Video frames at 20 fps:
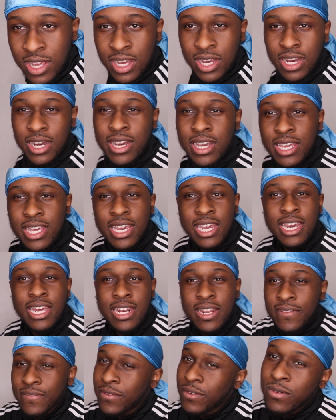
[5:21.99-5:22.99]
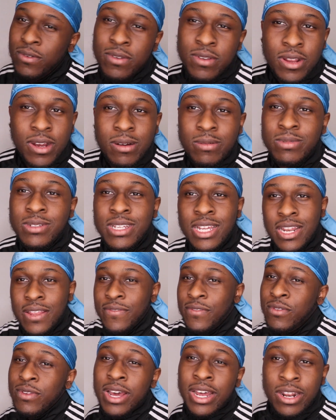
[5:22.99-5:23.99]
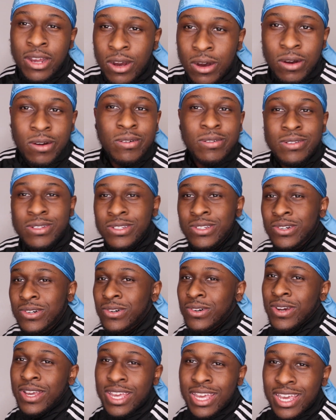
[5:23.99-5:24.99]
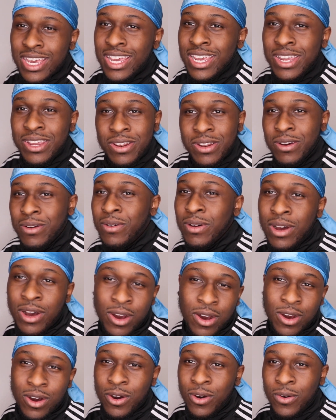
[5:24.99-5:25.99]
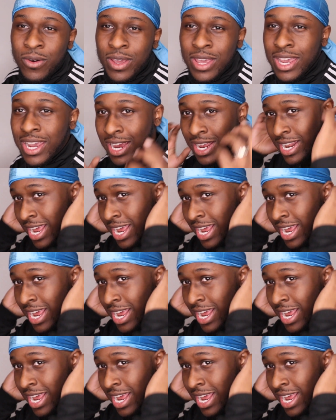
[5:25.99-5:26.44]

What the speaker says: Again, if you know what I'm saying, if you're not an old school head, you know, an old head